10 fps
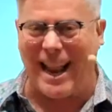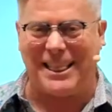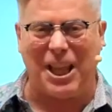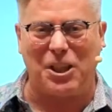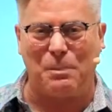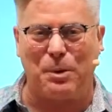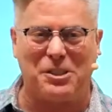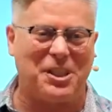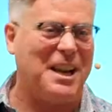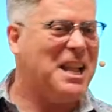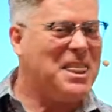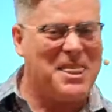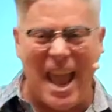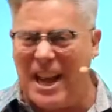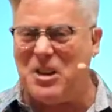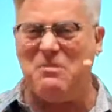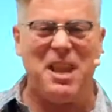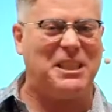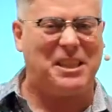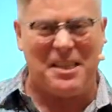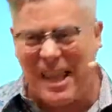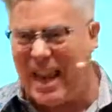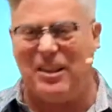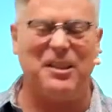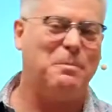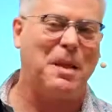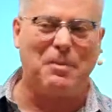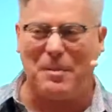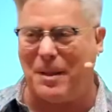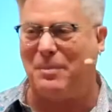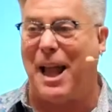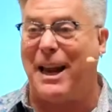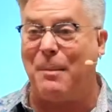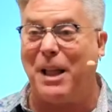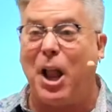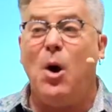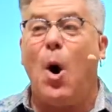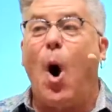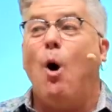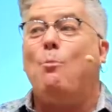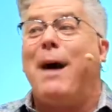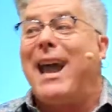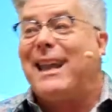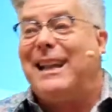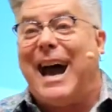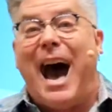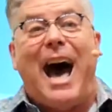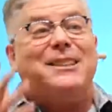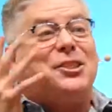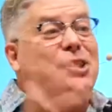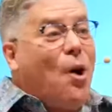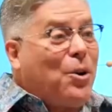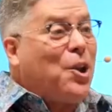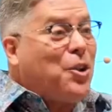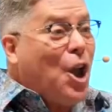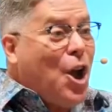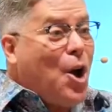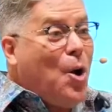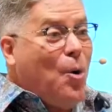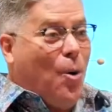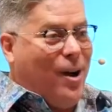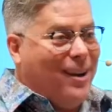at the other person. They do this and they do the blah, blah, blah, blah. And I'm like, oh my God, so do you.